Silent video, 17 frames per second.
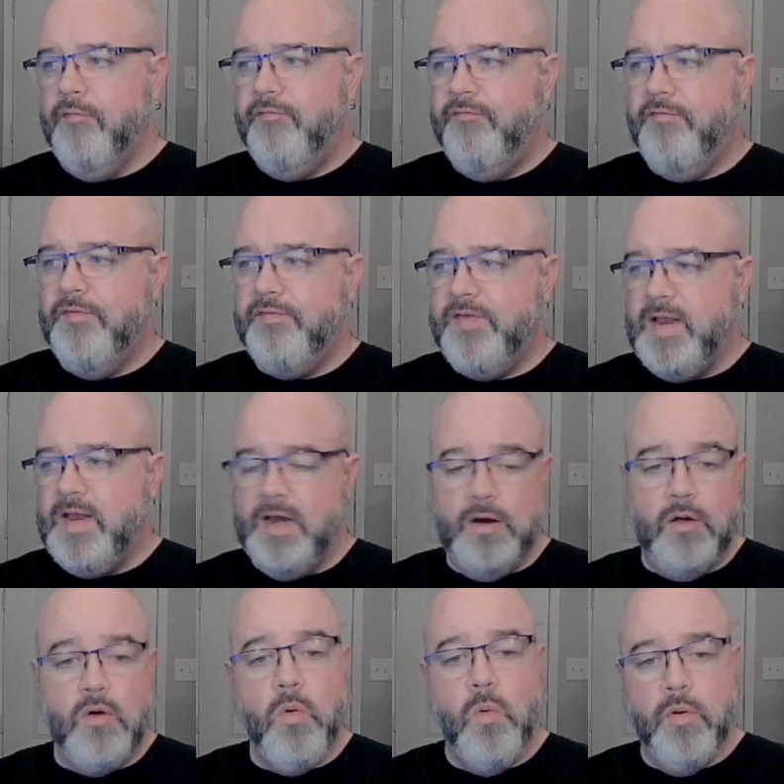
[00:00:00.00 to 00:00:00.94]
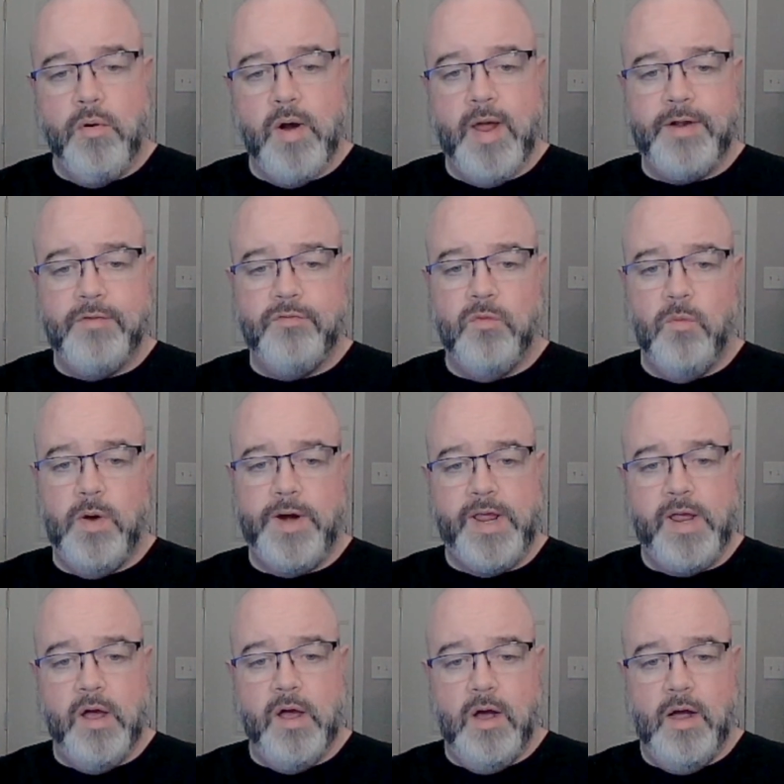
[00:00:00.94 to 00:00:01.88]
15 and a quarter out of
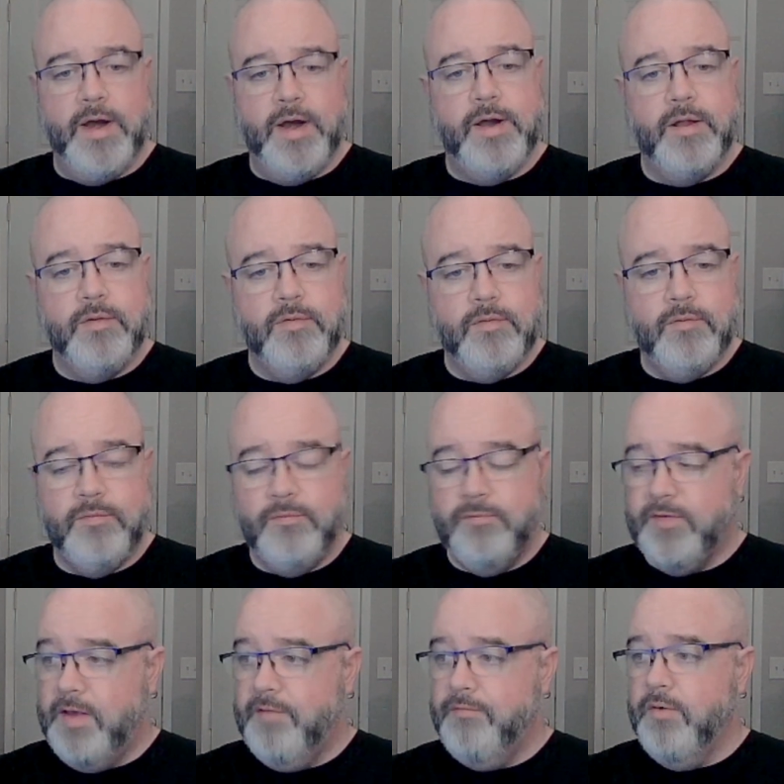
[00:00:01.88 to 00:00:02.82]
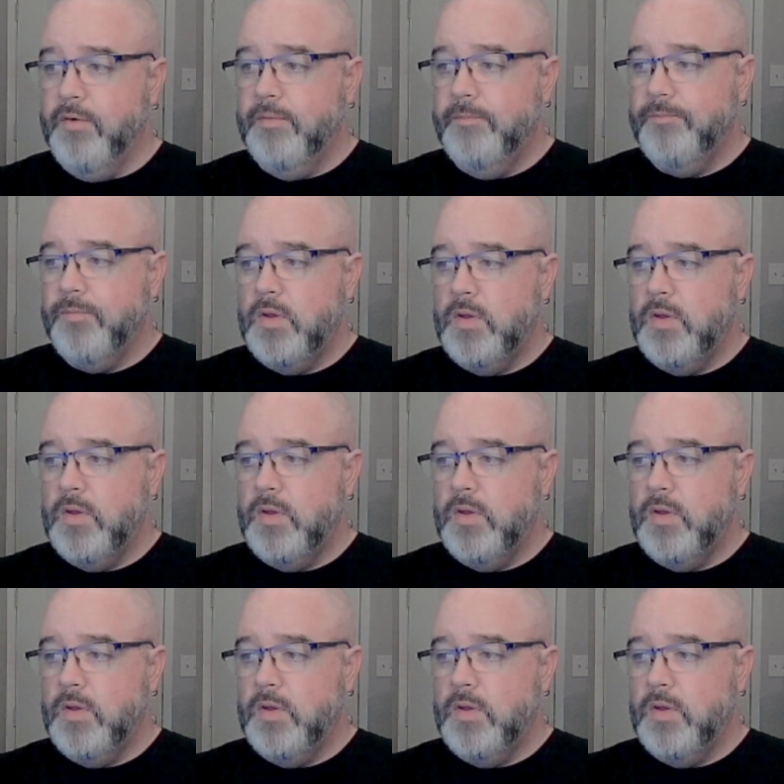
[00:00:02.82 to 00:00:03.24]
20 on flavor.